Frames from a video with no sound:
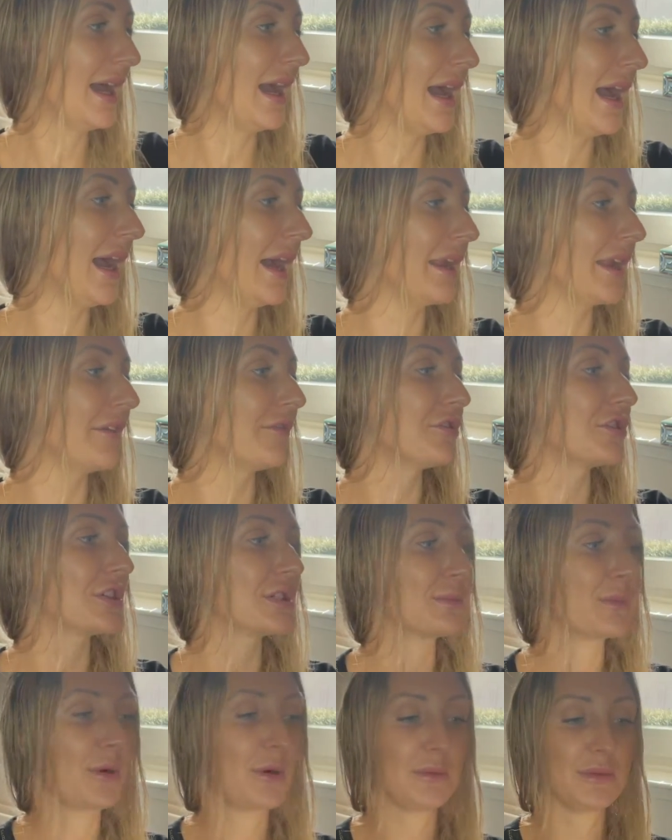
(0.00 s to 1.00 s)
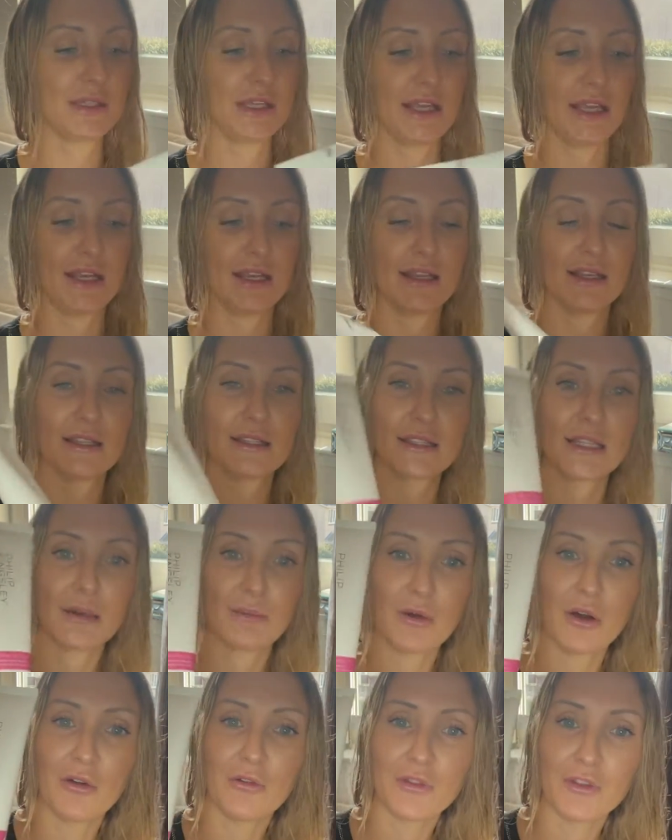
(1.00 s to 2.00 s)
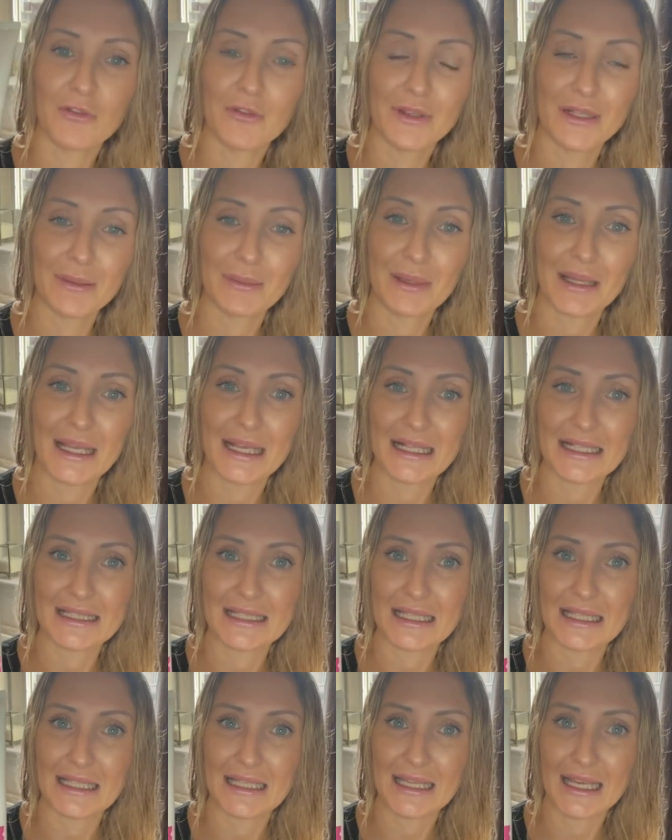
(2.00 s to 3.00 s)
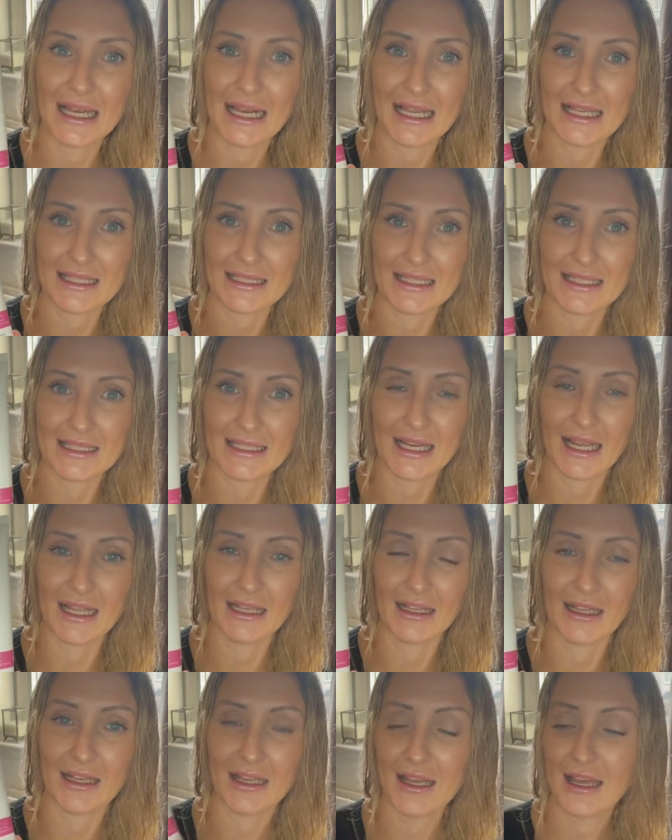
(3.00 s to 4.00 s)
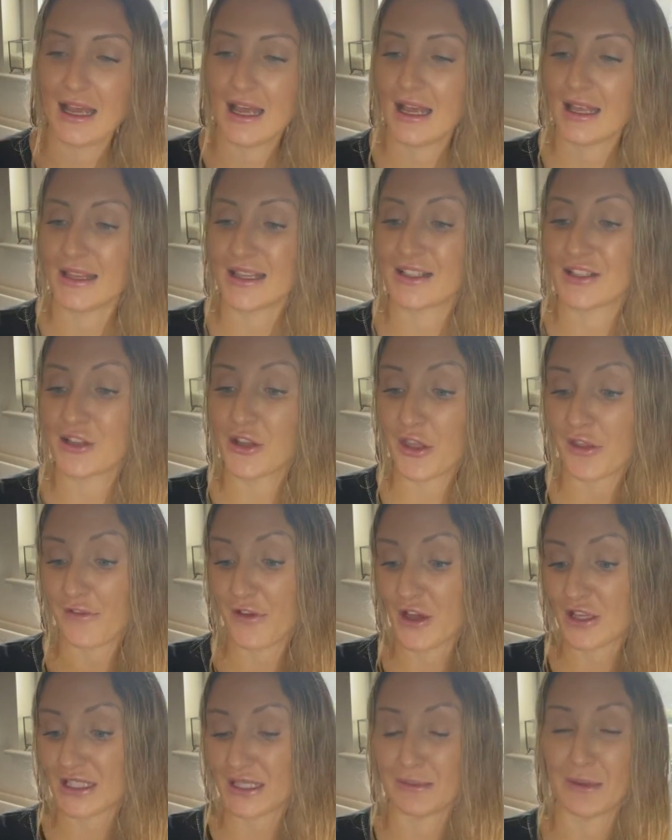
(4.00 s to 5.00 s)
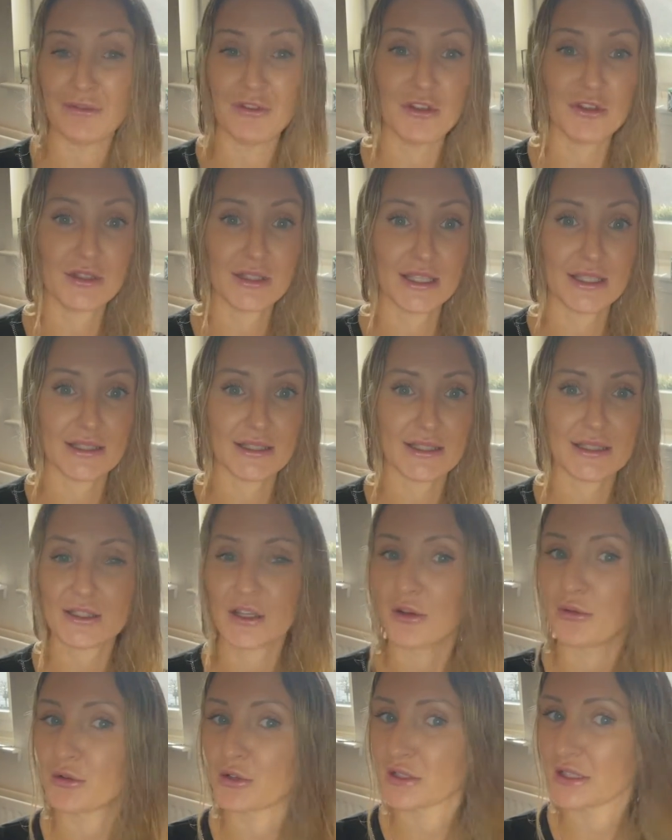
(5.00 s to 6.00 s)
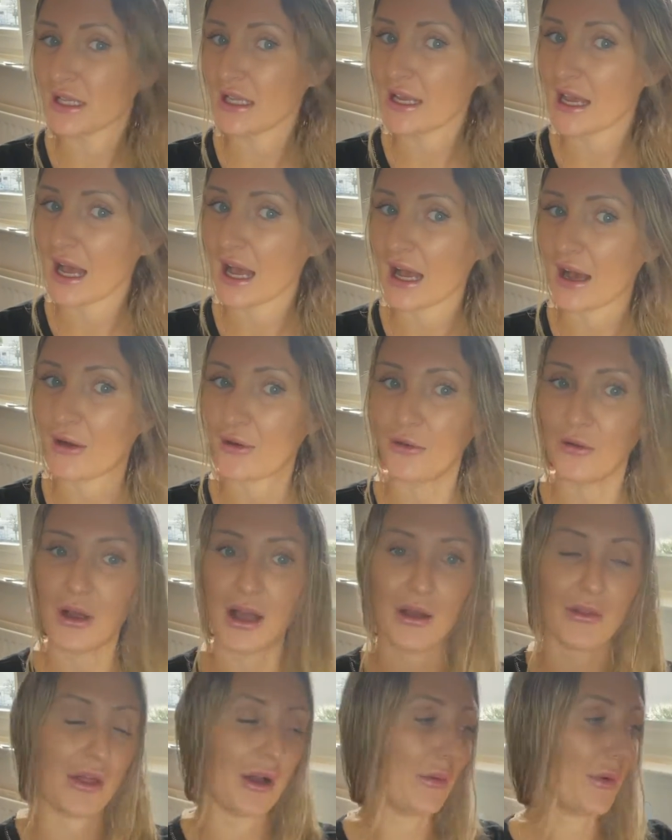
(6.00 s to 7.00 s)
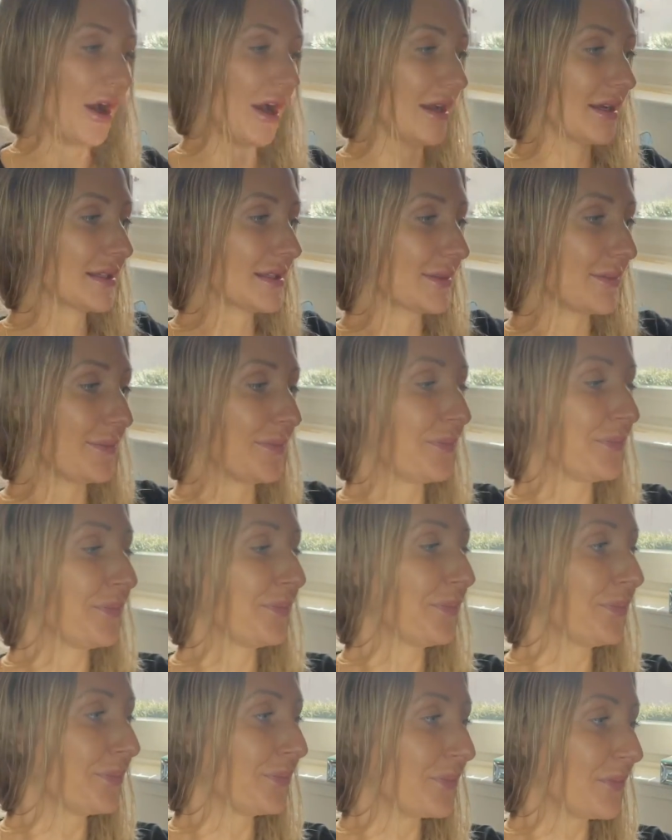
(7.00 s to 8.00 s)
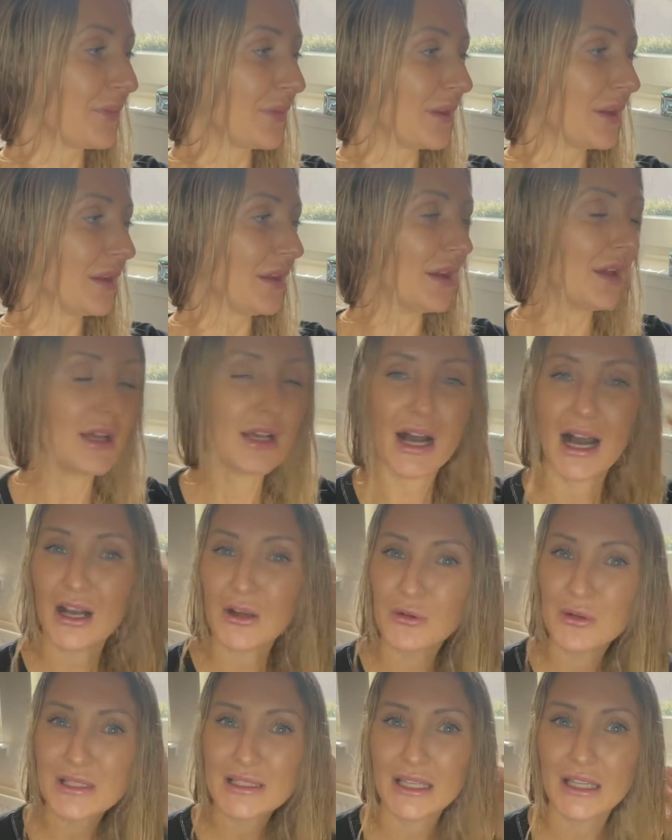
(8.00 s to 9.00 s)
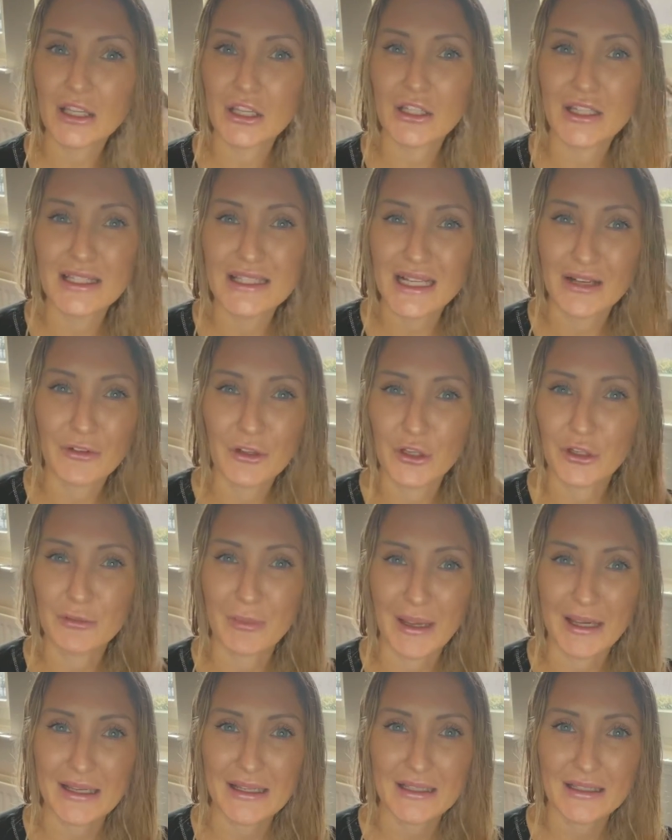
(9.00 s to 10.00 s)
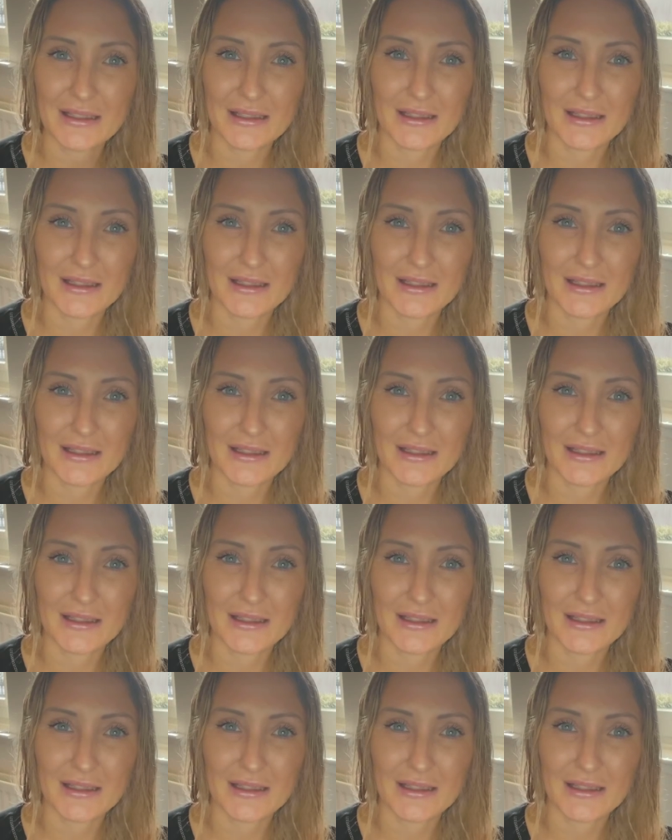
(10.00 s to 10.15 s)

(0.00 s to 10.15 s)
and I've just popped in some of the Philip Kingsley Elastistyler. This is only the first time I've used this, so we'll see how that works. I always think you need to have a good base.